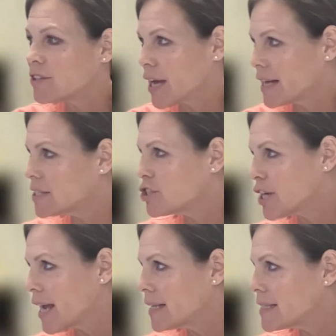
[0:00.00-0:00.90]
Janice
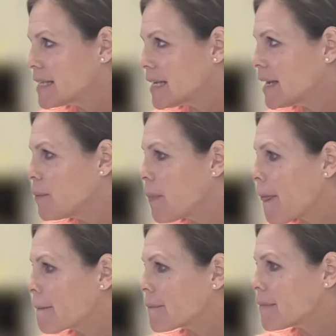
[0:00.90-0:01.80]
Chansey,
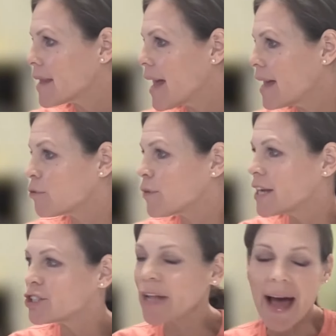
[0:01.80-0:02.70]
and
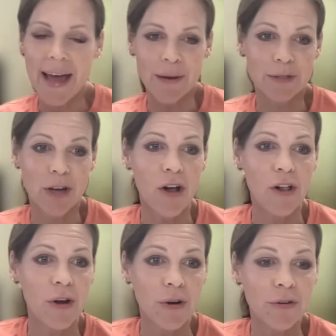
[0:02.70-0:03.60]
Rachel Adams all
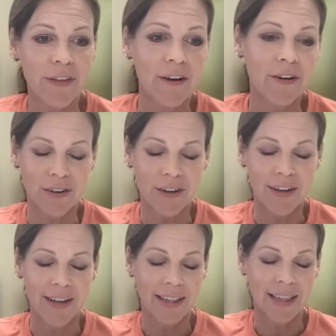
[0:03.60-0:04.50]
earned their
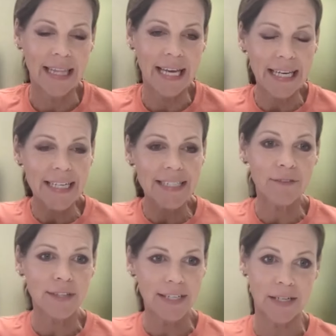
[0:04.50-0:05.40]
Ladies
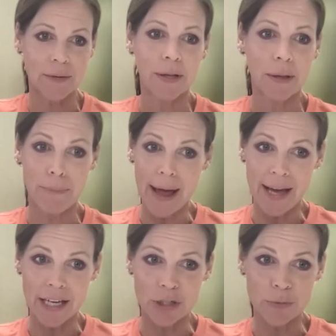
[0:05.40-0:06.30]
of Discipline
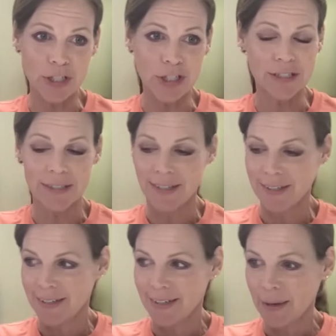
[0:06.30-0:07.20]
badge, which
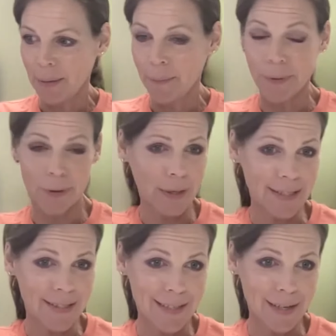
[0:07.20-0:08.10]
you want
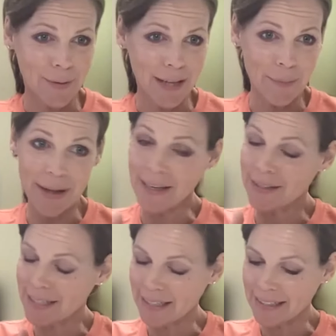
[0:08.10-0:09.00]
to sell with that badge?
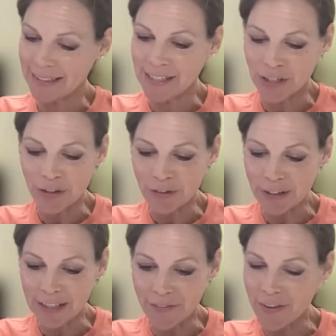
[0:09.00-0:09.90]
That's a that's you're
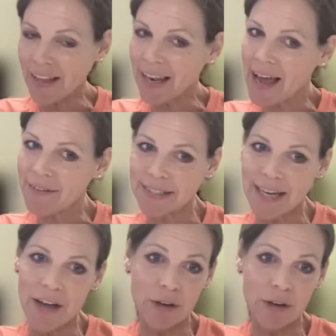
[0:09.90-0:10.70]
living the lifestyle.